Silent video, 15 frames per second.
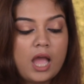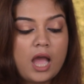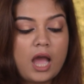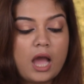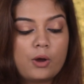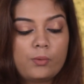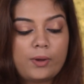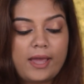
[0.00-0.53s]

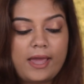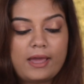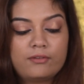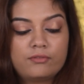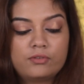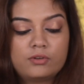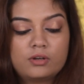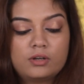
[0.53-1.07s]

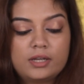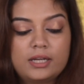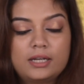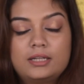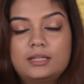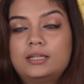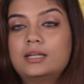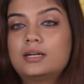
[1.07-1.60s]
However,
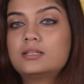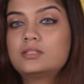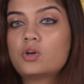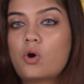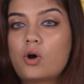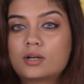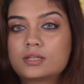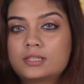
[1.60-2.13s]
it does
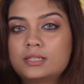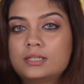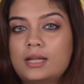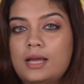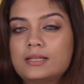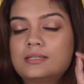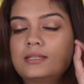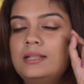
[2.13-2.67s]

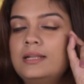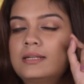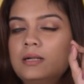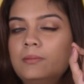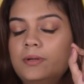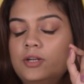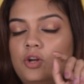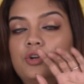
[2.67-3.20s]
oxidize
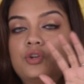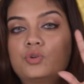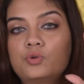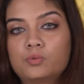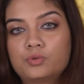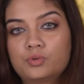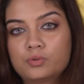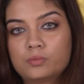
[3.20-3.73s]
little bit, not
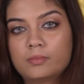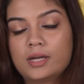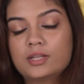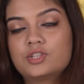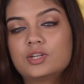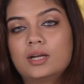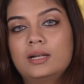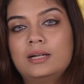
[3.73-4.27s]
too
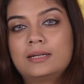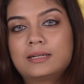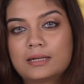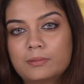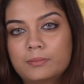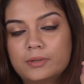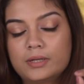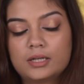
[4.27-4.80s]
much, a
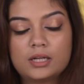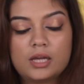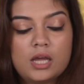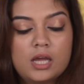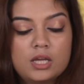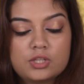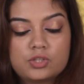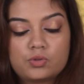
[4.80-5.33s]
little bit,
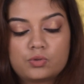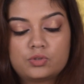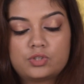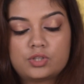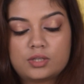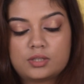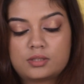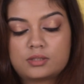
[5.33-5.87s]
so
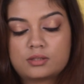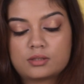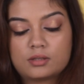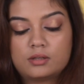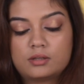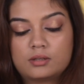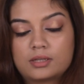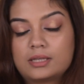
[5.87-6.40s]
just
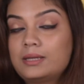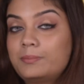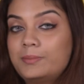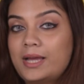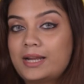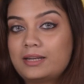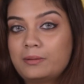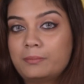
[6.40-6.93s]
keep
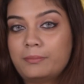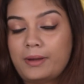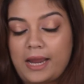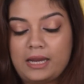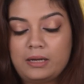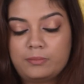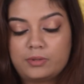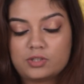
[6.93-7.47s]
that in
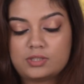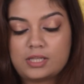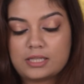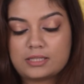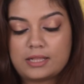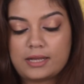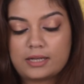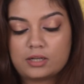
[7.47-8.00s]
mind, because
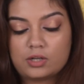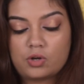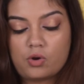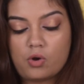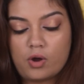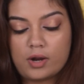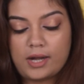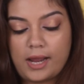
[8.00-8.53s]
that's like a
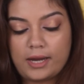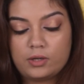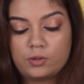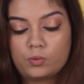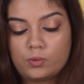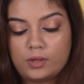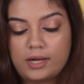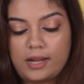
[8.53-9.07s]
con. I
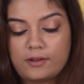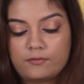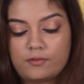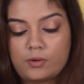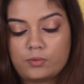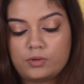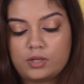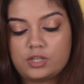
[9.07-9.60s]
don't like
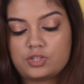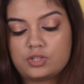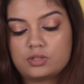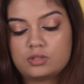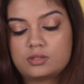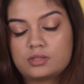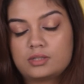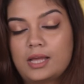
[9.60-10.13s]

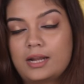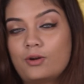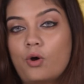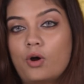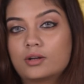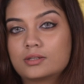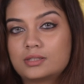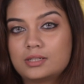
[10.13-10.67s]
foundations that
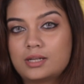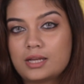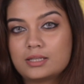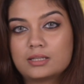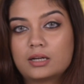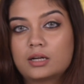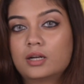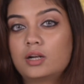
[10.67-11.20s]

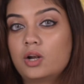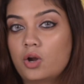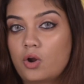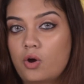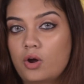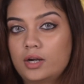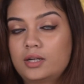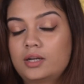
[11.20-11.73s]
oxidize a
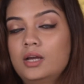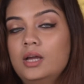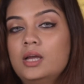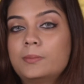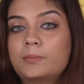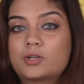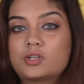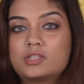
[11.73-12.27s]
lot,
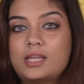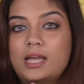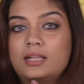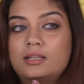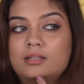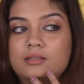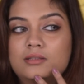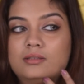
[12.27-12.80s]
because
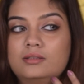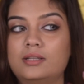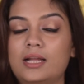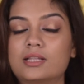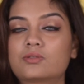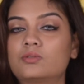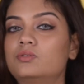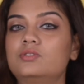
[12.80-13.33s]
then
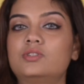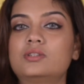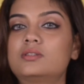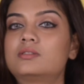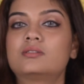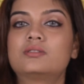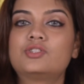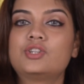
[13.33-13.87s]
that's going to
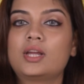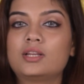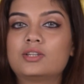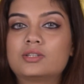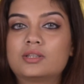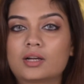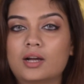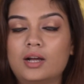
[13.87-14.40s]
just
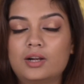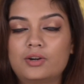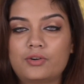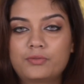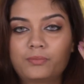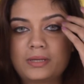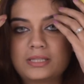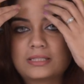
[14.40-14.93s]
change the color
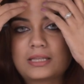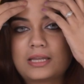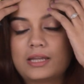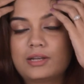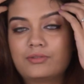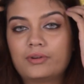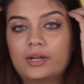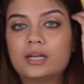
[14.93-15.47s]
of my
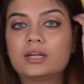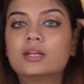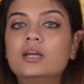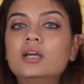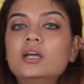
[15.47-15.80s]
skin, right?